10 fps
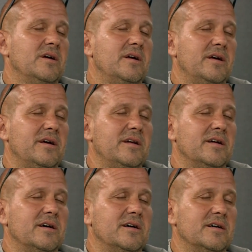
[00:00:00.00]
and
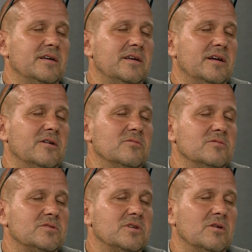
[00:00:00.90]
uh, you know.
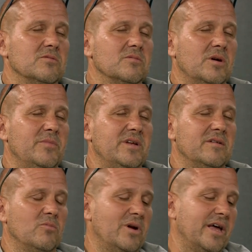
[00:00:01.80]
So I mean,
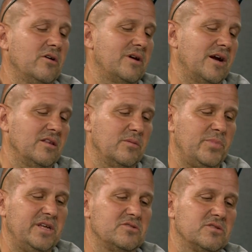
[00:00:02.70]
when I go down to the
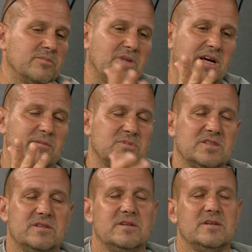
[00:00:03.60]
beach sometimes,
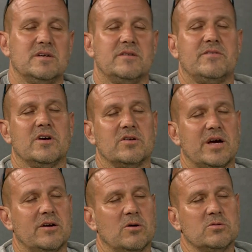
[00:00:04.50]
if I go
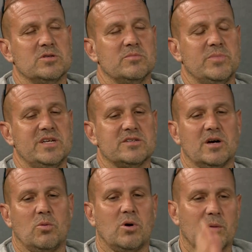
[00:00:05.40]
down to Ocean Beach,
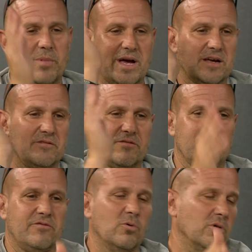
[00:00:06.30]
I'll walk back and
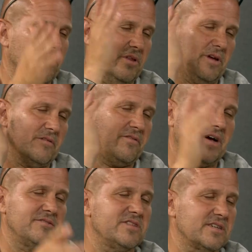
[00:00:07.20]
forth like
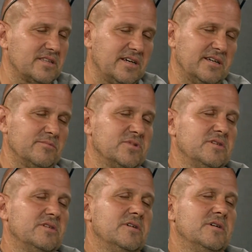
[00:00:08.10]
five, six times.
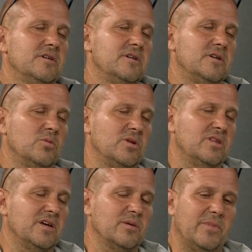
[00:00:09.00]
You know, when you
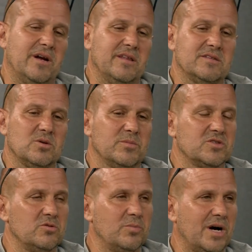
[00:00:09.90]
think about it, that's almost
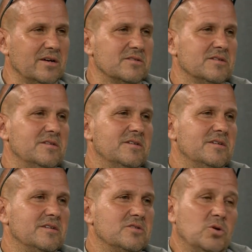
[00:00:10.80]
two miles.
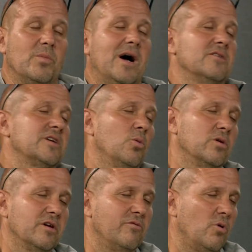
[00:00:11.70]
It's two miles I
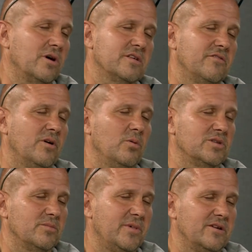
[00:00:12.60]
wouldn't have walked if I
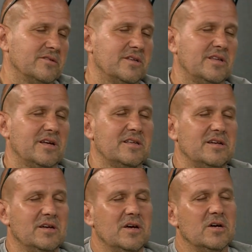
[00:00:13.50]
wasn't metal detecting.
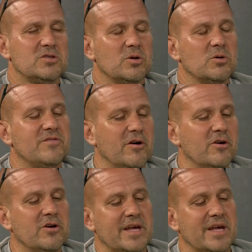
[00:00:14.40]
So it's very good